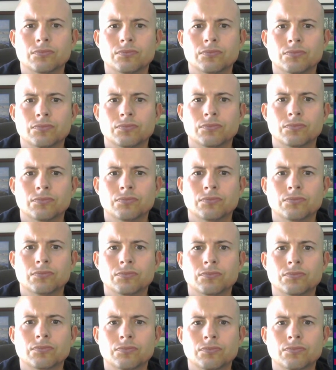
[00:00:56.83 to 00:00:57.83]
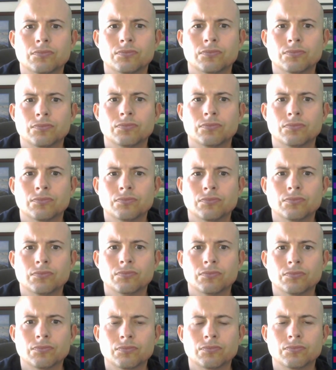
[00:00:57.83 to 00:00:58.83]

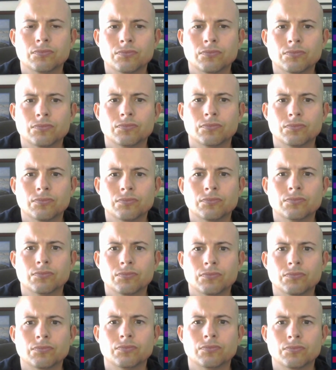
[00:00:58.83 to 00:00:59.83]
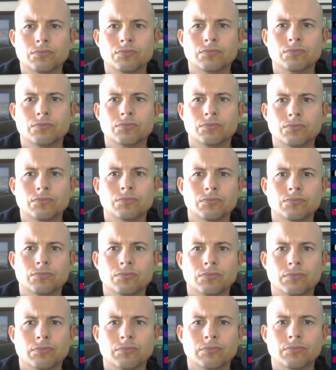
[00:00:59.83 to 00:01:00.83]

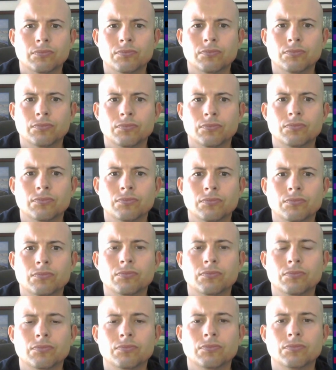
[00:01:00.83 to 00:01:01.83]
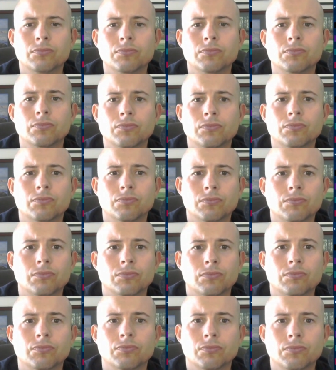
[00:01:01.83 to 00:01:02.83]

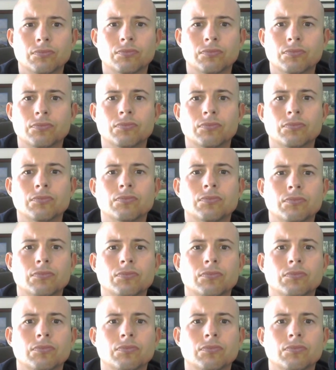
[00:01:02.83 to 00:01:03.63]
This person isn't speaking.